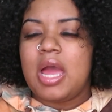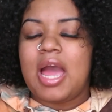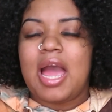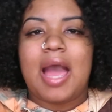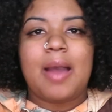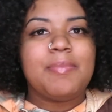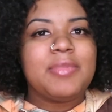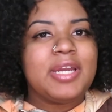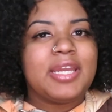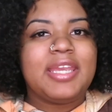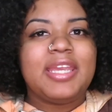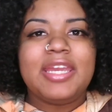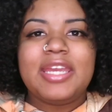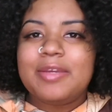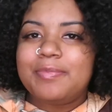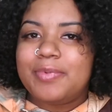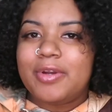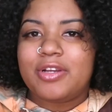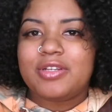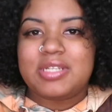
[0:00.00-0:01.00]
a
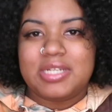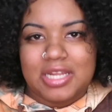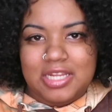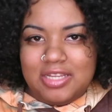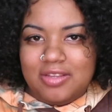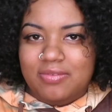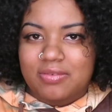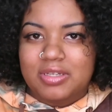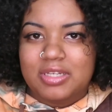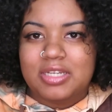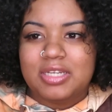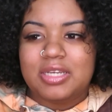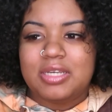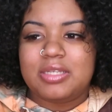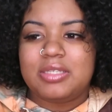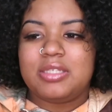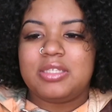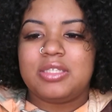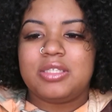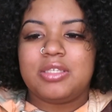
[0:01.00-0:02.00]
kid person. I love
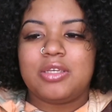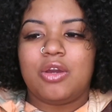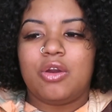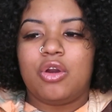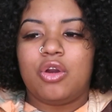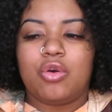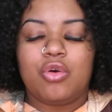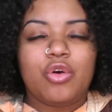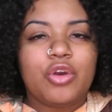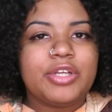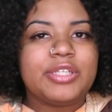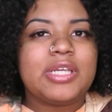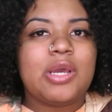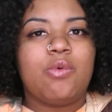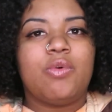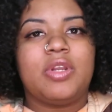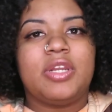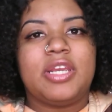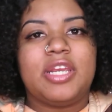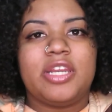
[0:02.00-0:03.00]
kids, so of course I
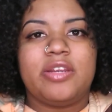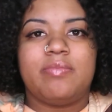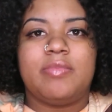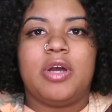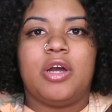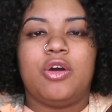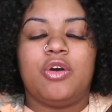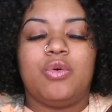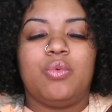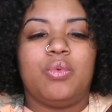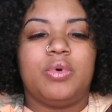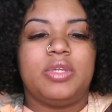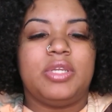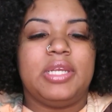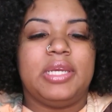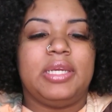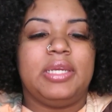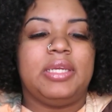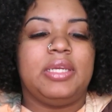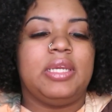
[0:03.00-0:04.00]
want a kid of my own one
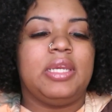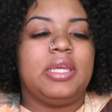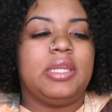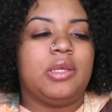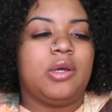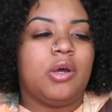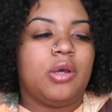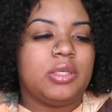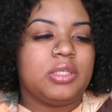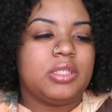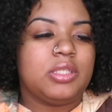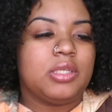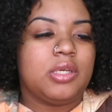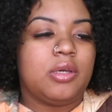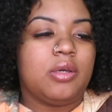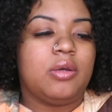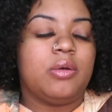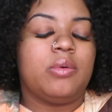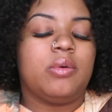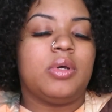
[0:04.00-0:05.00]
day. And
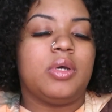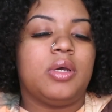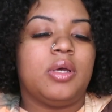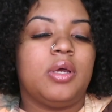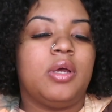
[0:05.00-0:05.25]
also